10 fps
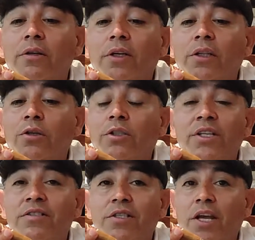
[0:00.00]
It
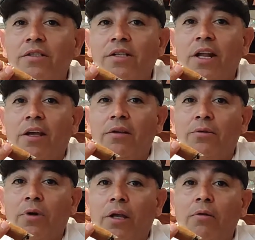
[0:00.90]
doesn't taste like a
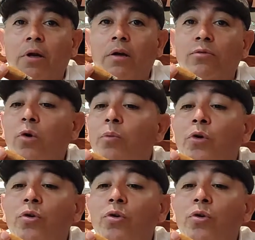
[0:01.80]
regular Romeo y